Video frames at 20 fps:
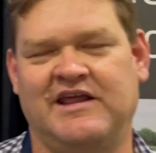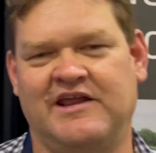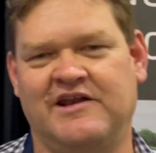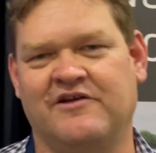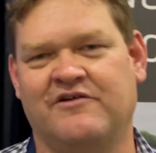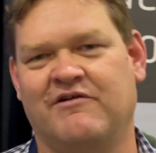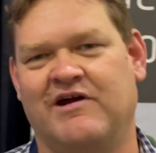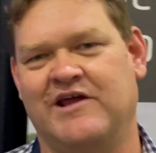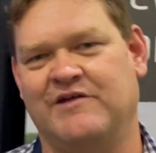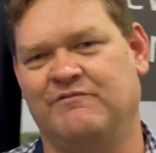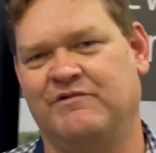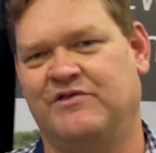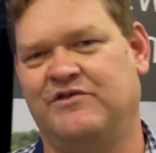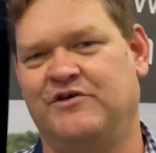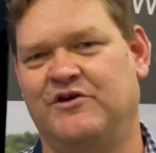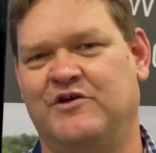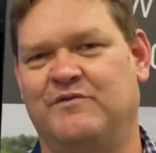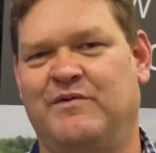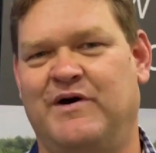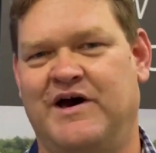integrate with
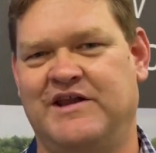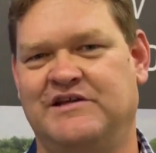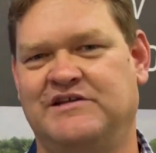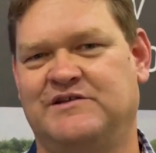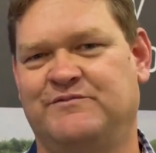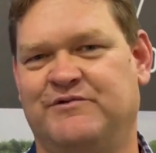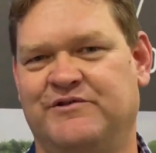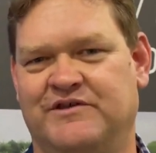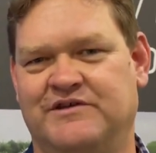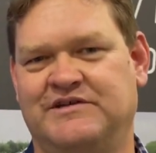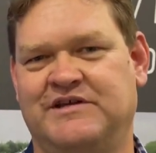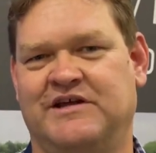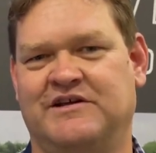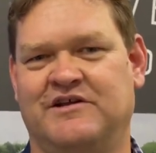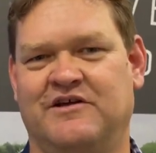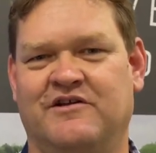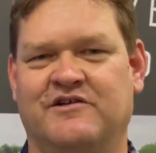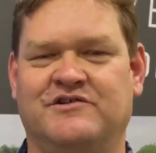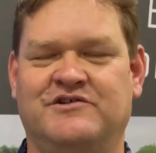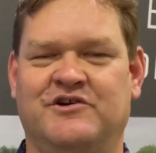third parties to put the
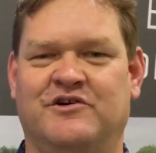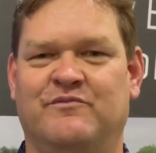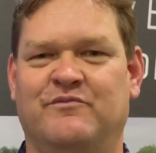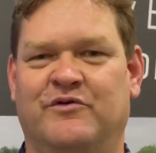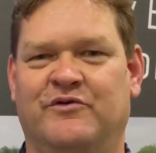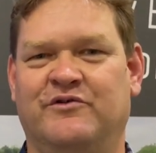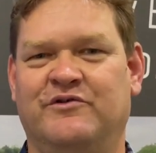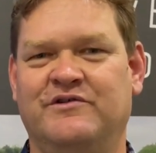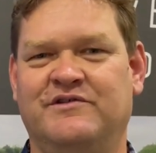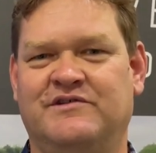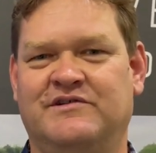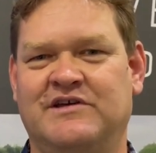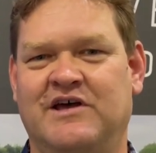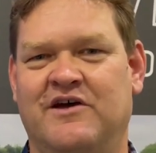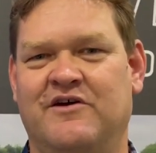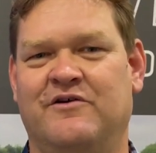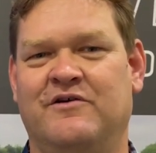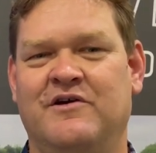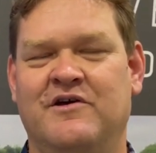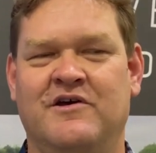technology on board.
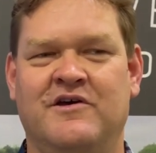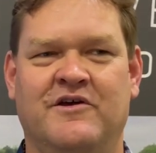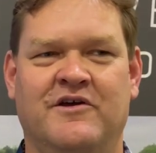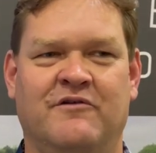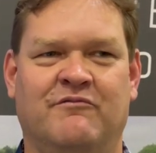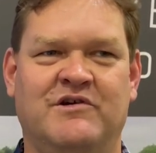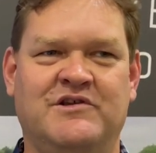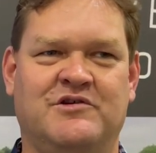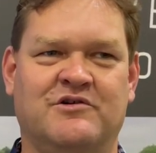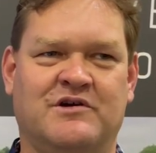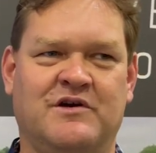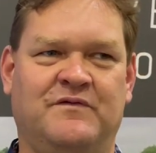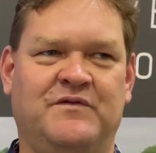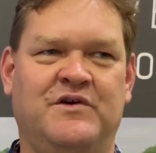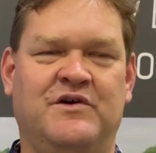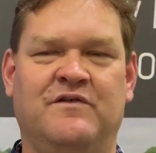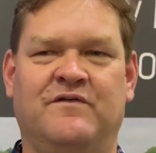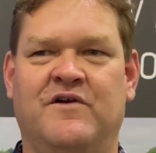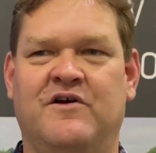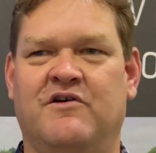So we took a
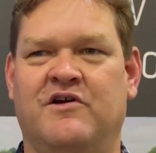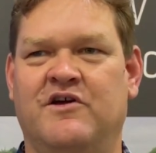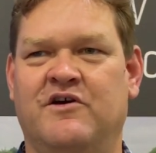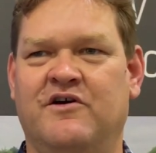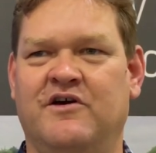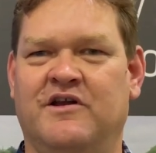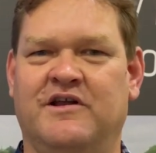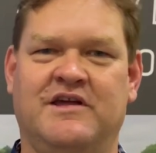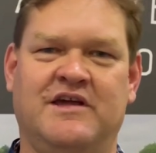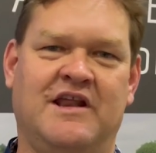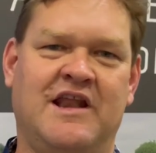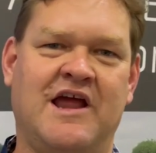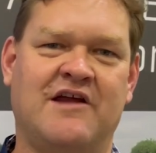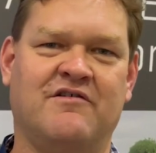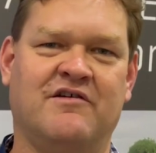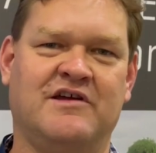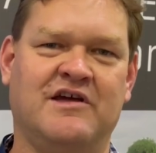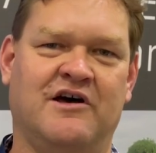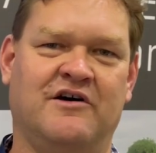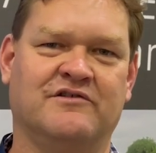view very early in
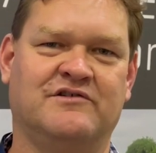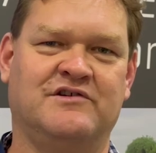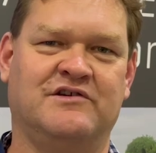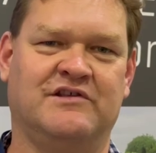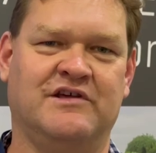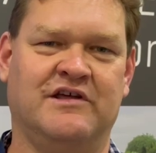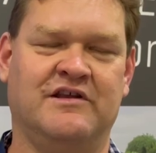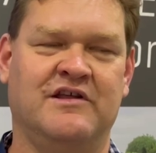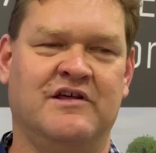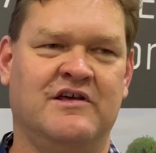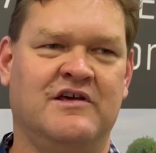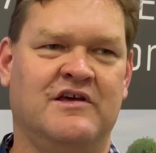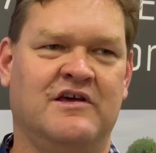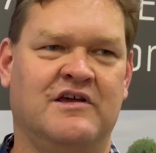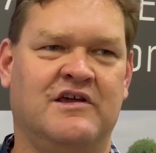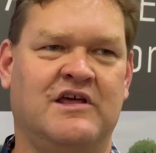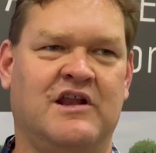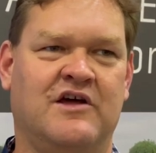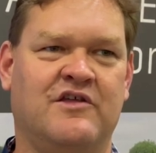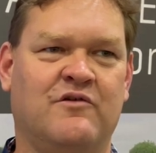agriculture that
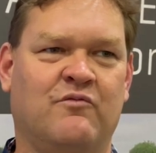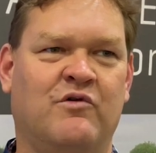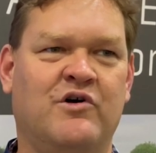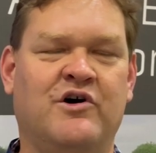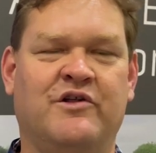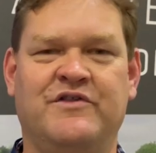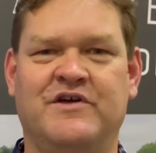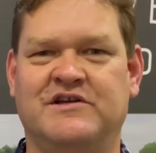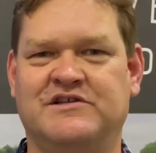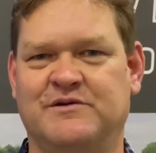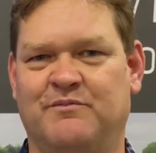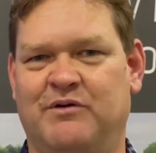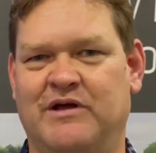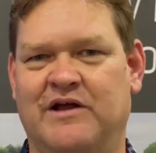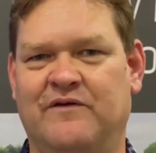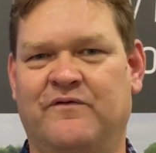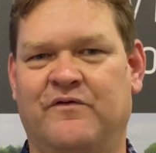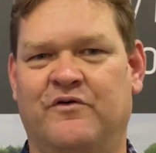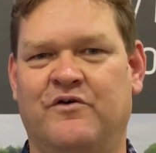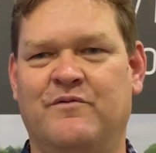you know the world needs a
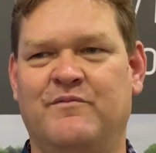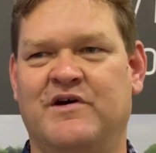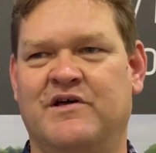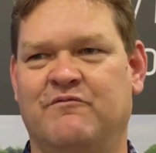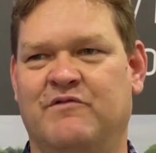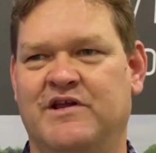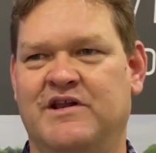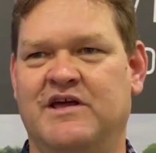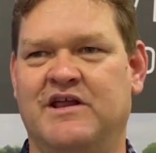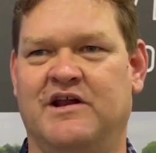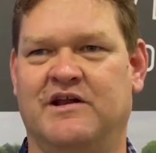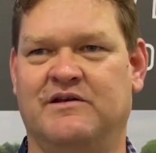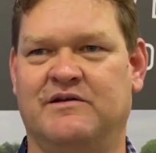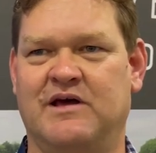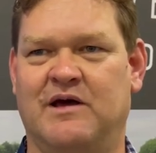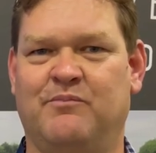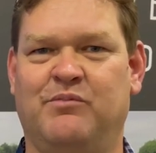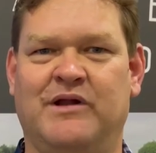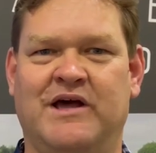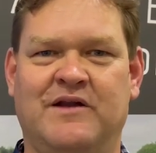platform, and we need
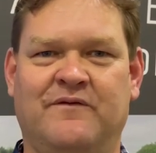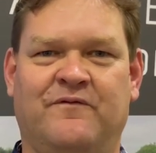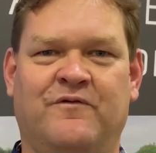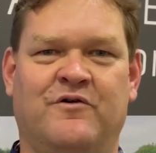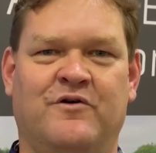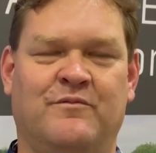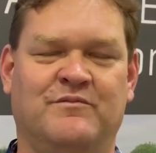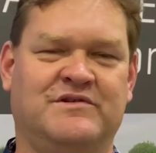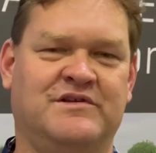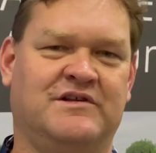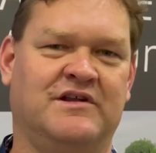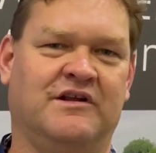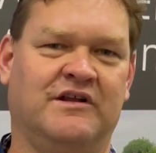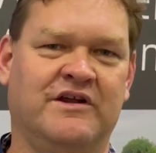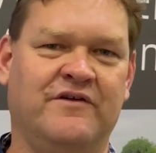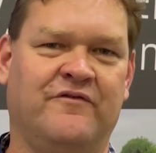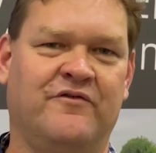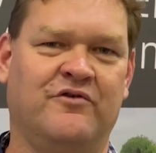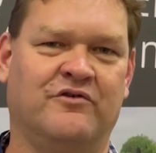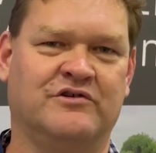a, a platform to
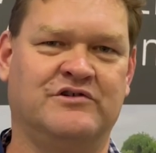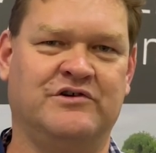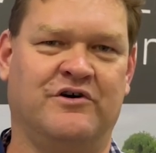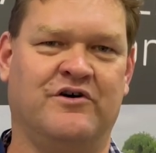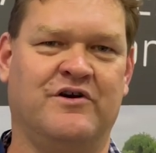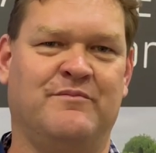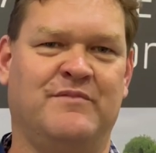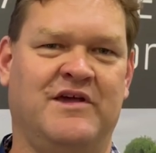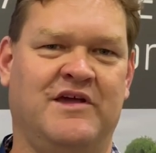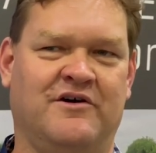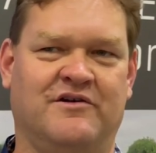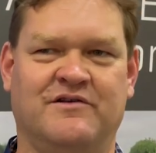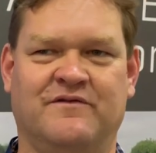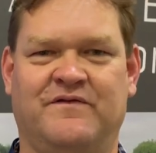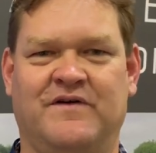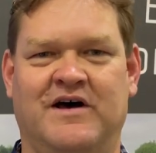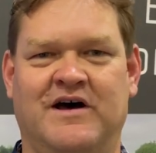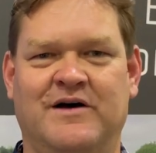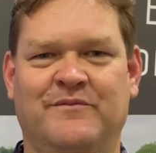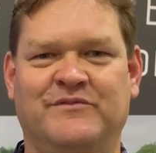deliver autonomy onto
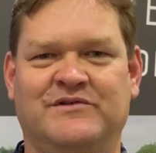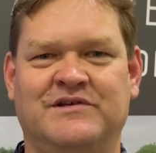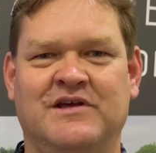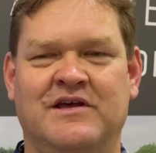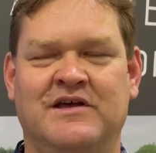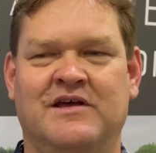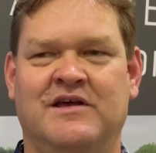farms.